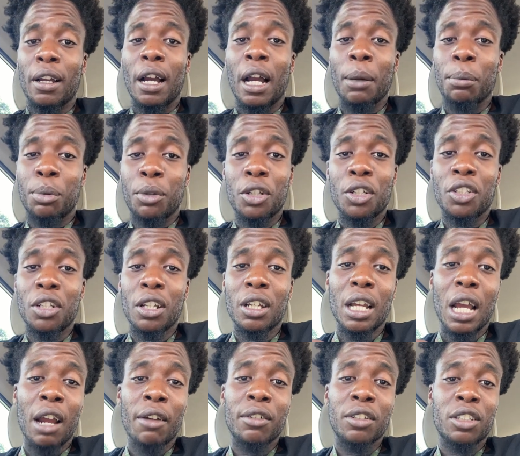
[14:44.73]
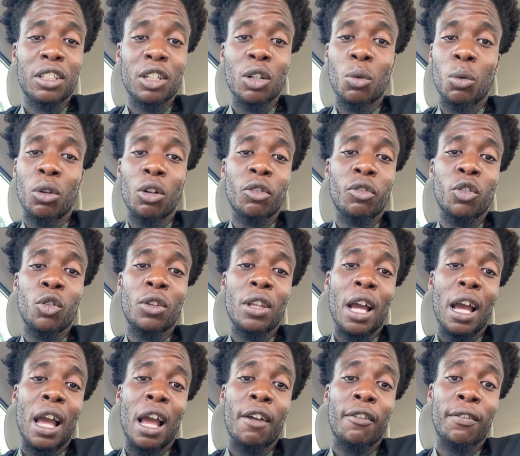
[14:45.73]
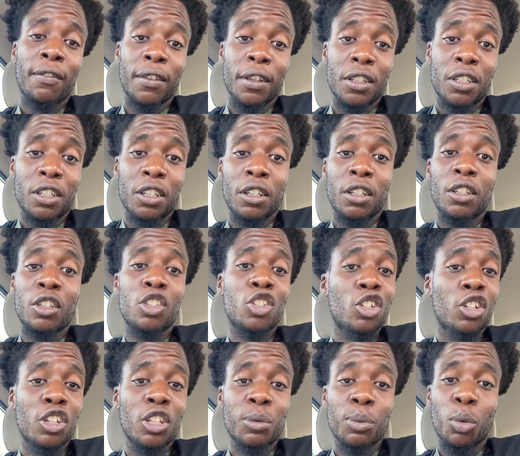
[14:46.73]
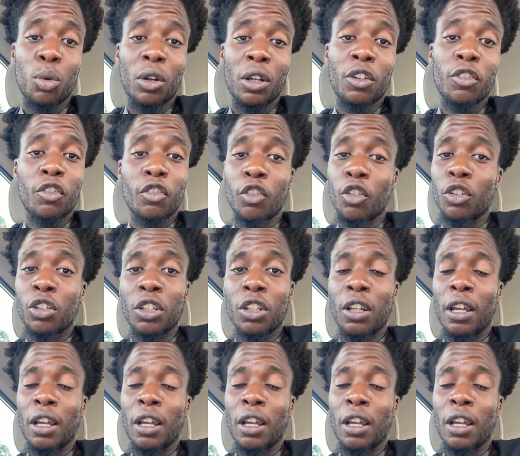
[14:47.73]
I appreciate every single one of you that have listened to this point fully.